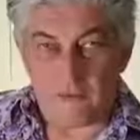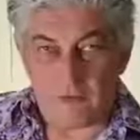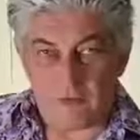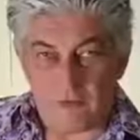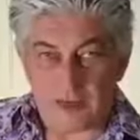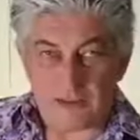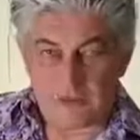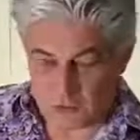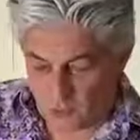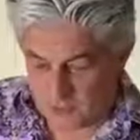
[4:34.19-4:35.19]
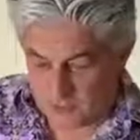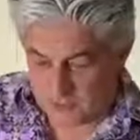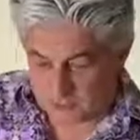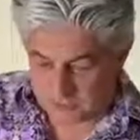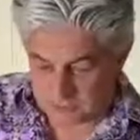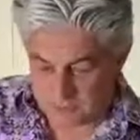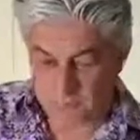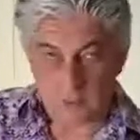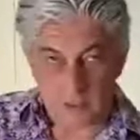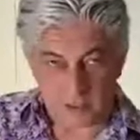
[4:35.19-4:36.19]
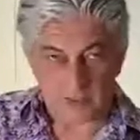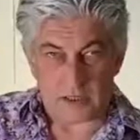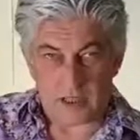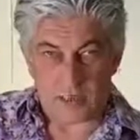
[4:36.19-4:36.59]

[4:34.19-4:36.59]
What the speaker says: 15 to 20 minutes, but you've got to keep